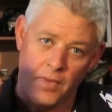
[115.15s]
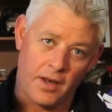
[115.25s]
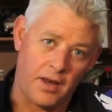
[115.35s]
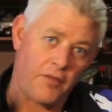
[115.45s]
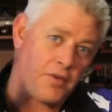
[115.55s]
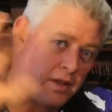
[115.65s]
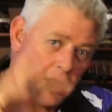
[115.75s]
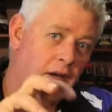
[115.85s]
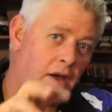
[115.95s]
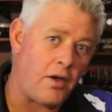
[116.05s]
leave, and
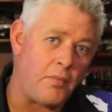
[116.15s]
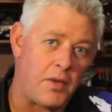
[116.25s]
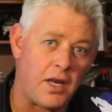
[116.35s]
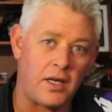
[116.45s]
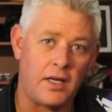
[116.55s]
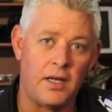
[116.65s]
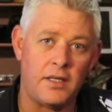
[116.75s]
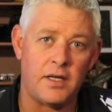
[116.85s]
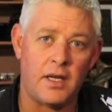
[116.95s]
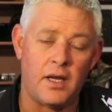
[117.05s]
then go immediately
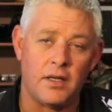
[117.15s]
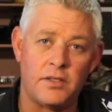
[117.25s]
hit again.